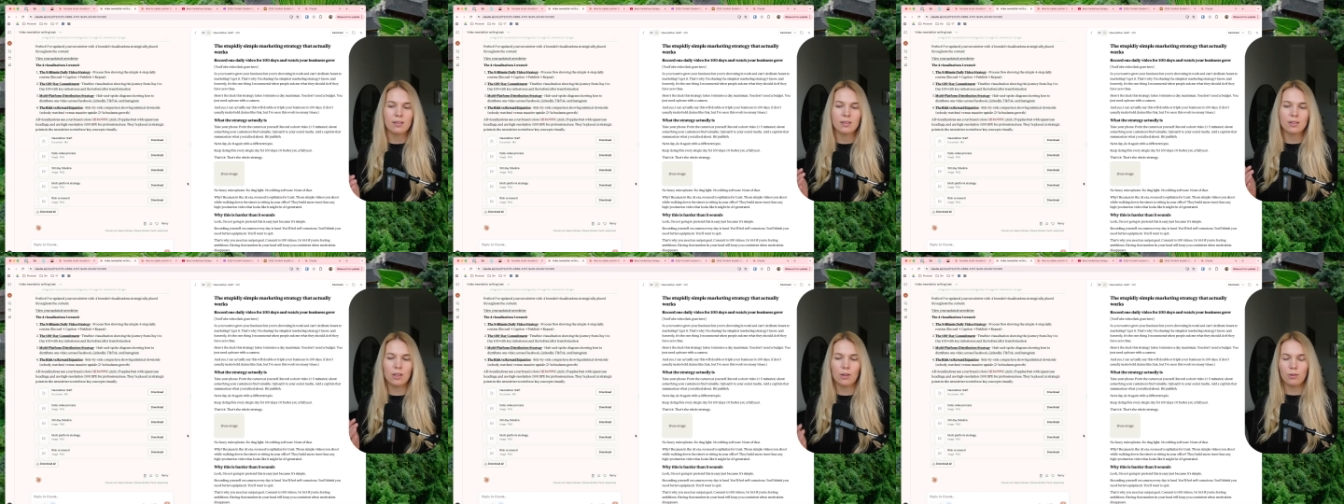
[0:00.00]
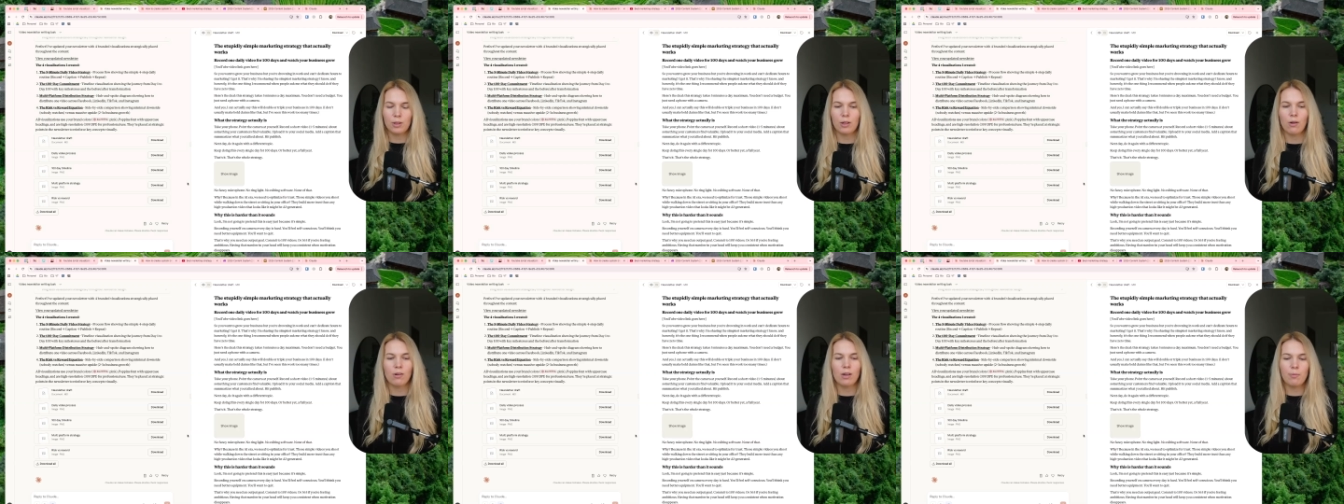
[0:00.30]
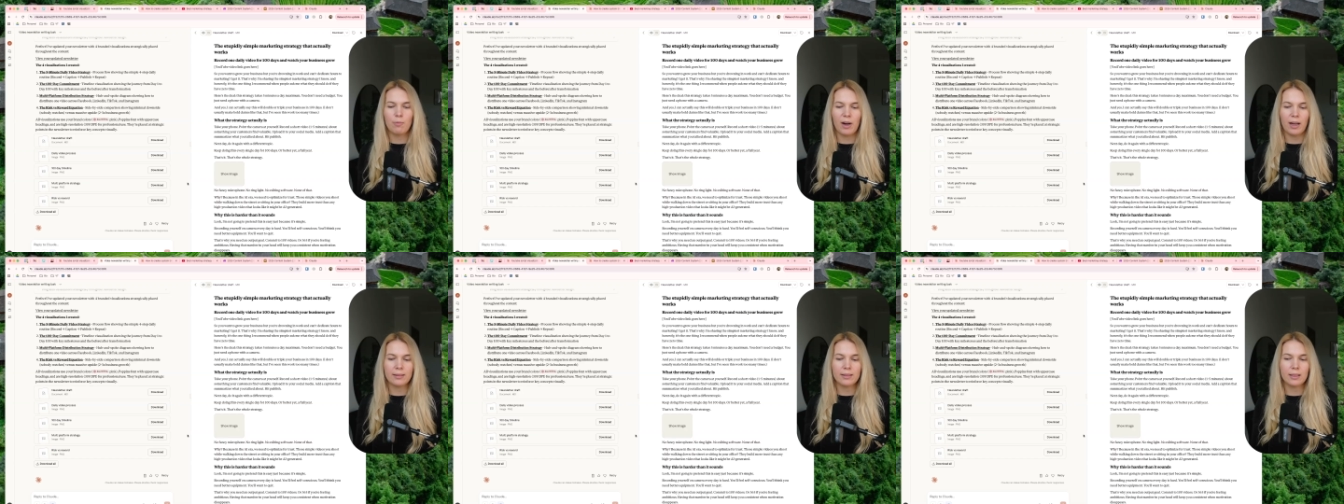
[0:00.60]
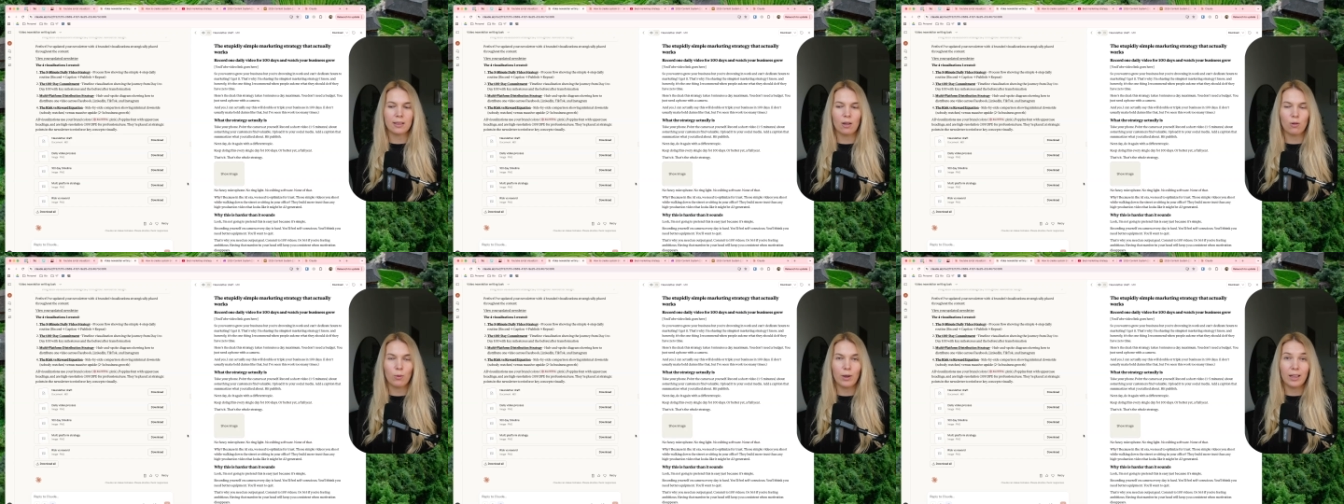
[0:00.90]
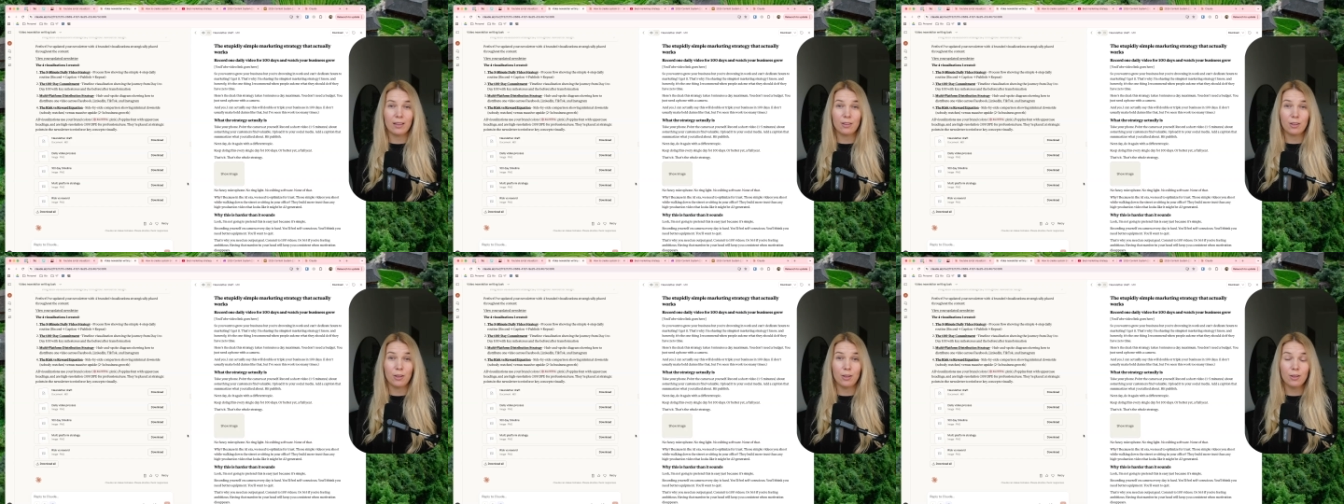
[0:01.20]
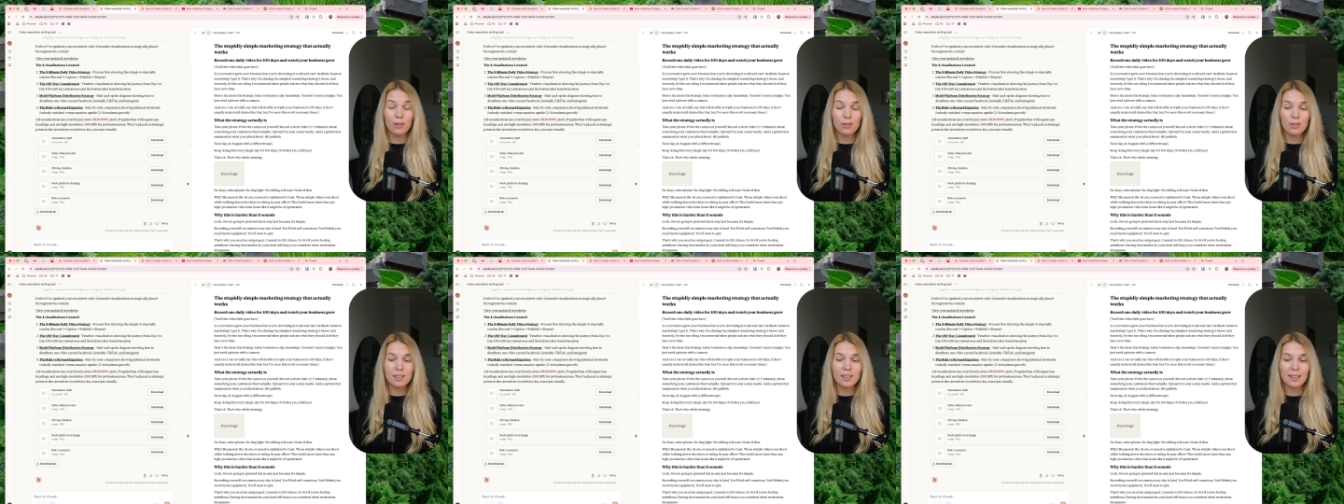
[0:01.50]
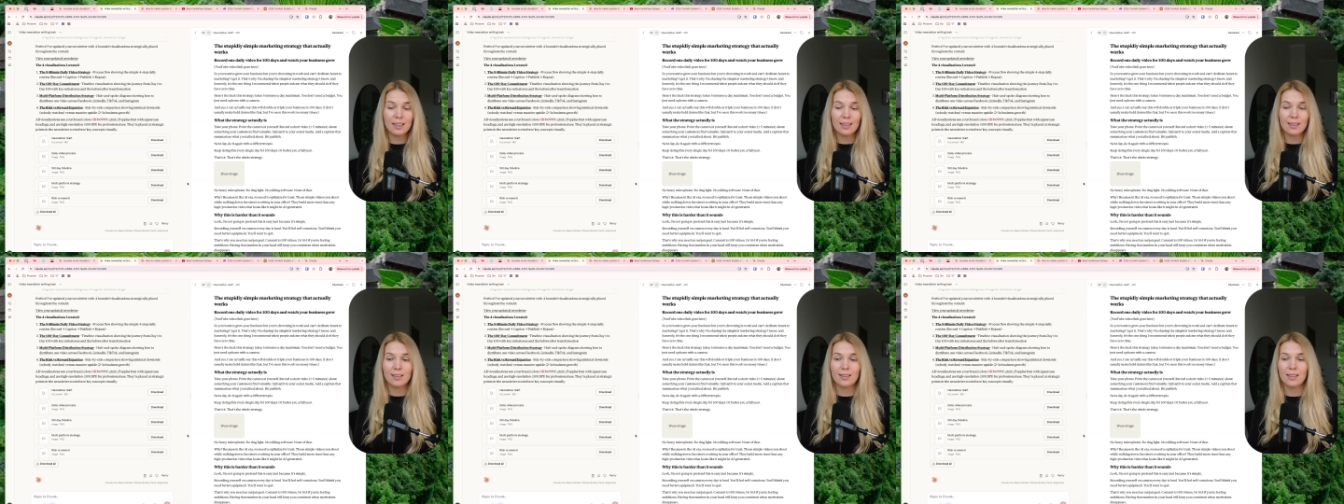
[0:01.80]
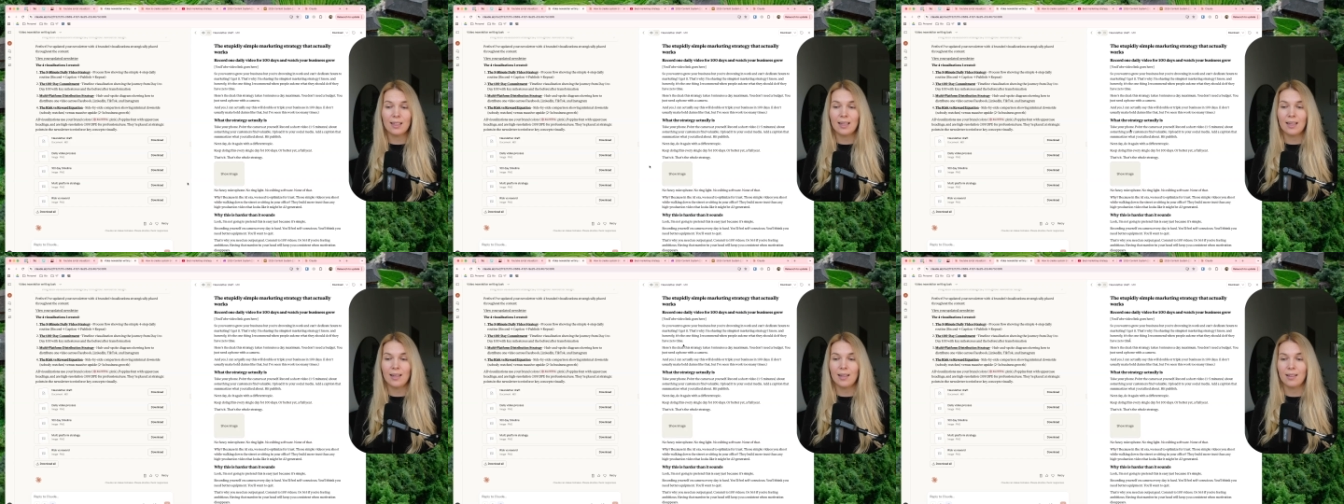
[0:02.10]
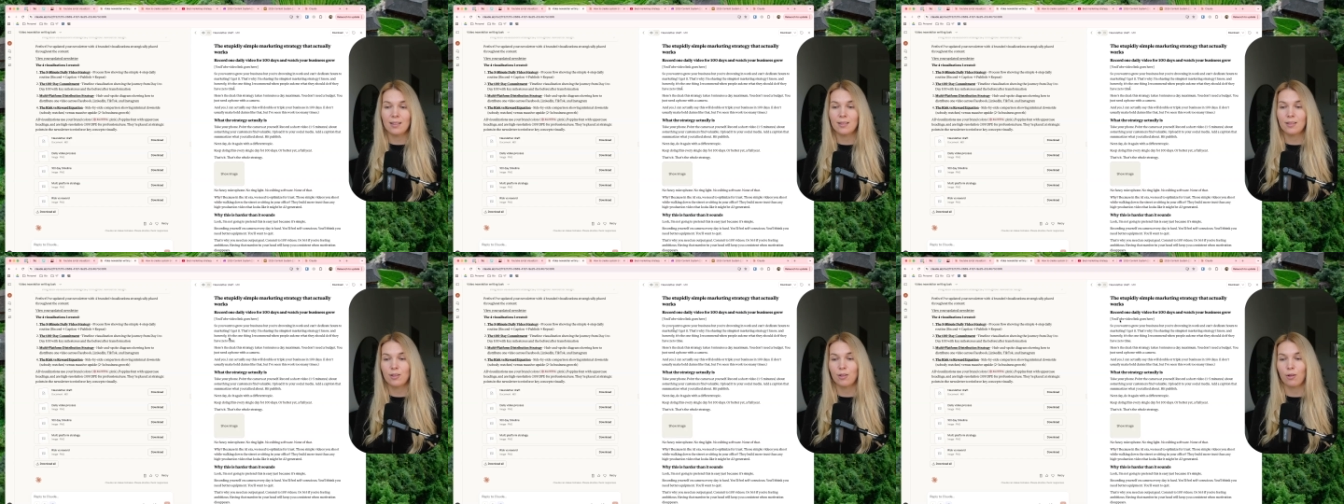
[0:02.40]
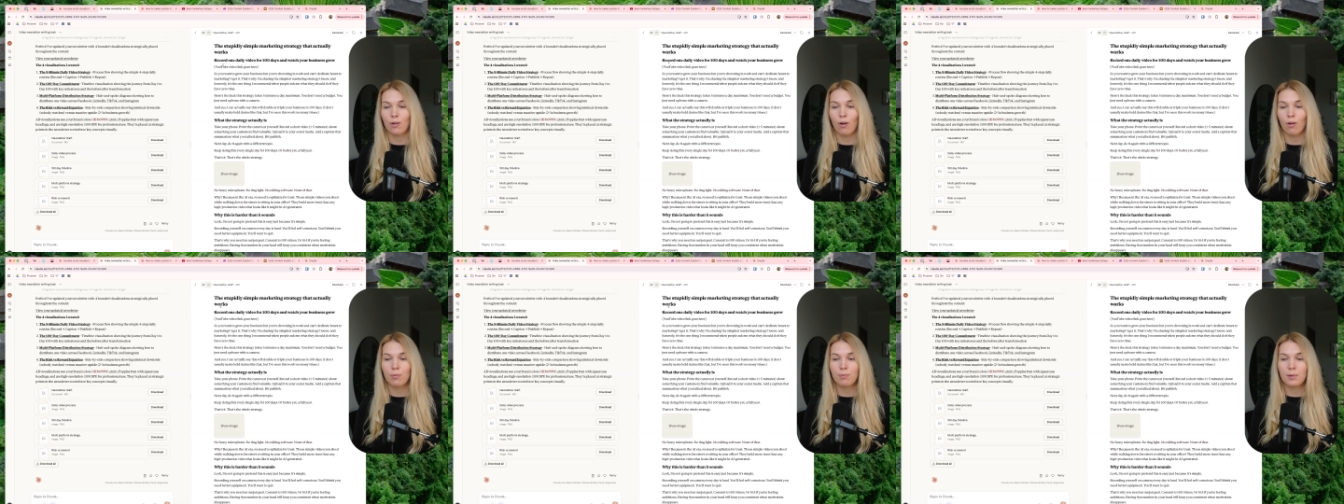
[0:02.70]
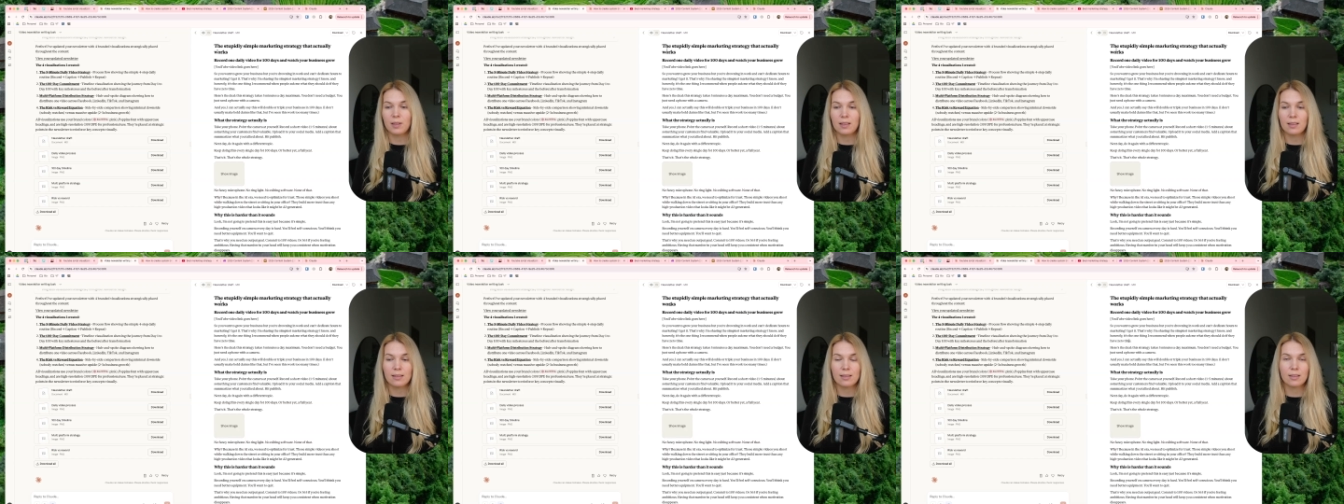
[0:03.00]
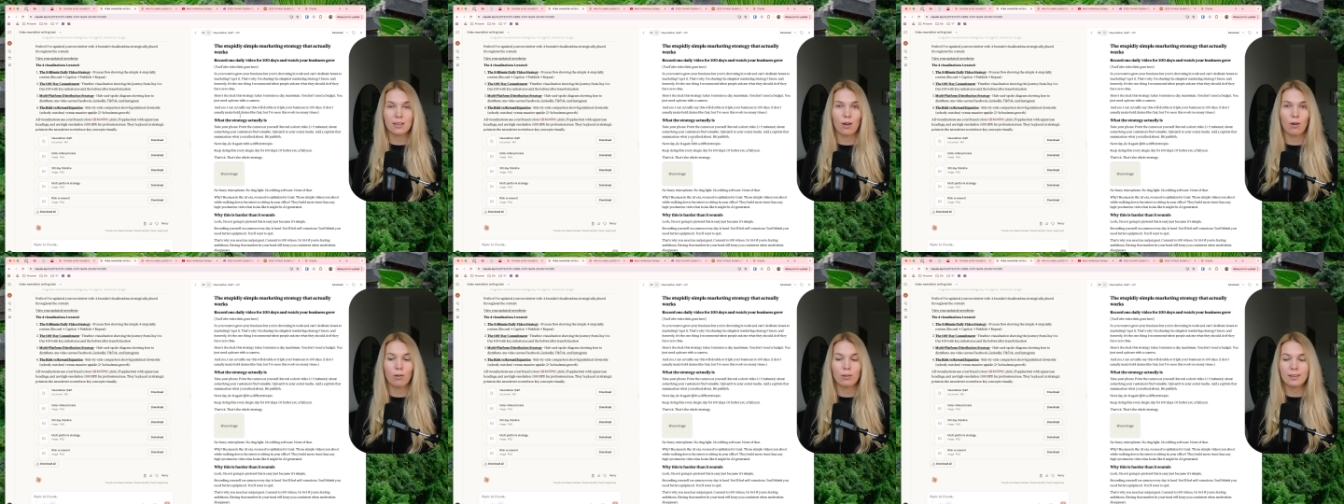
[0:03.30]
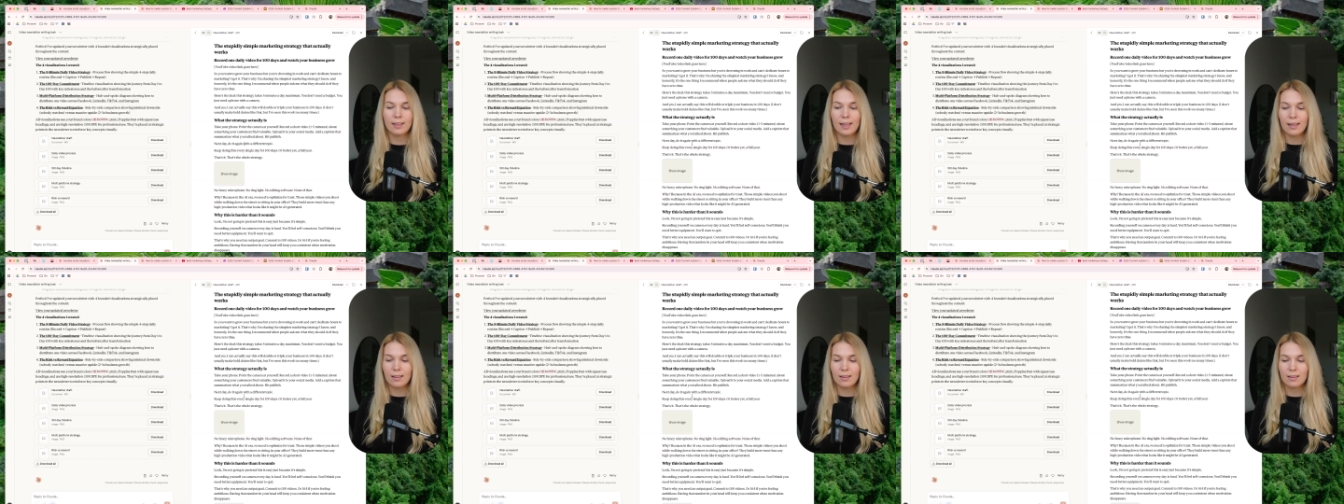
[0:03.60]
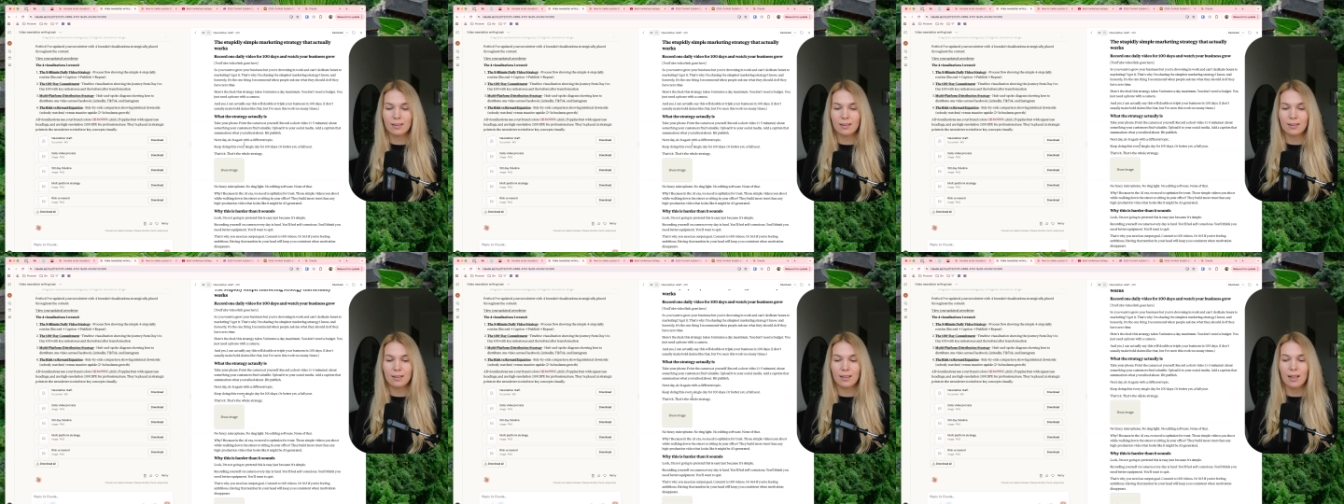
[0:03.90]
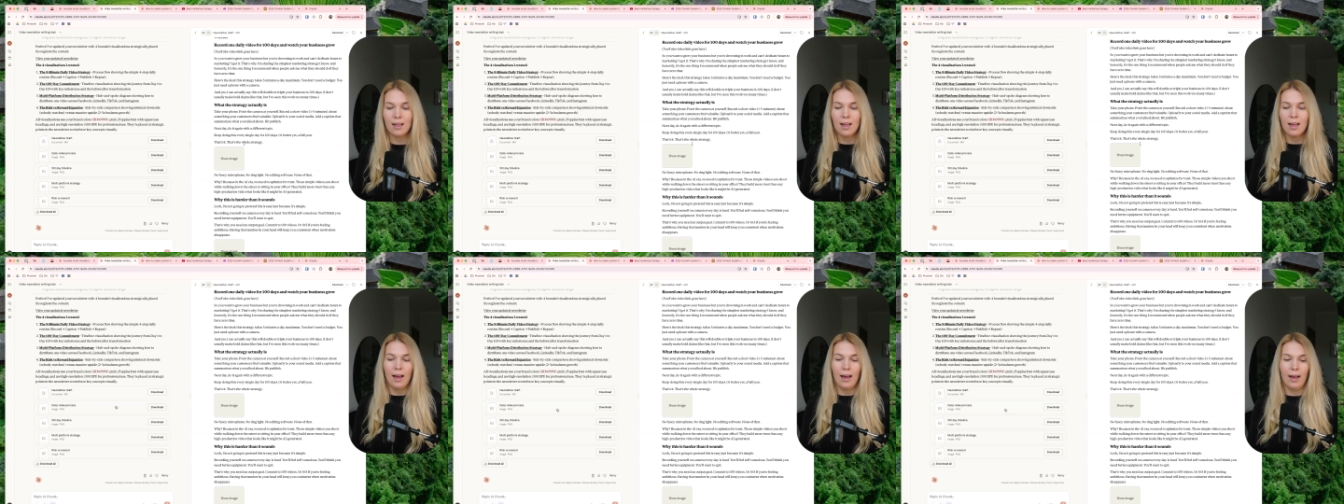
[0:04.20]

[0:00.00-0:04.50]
So the only practical way to use this is to copy this whole text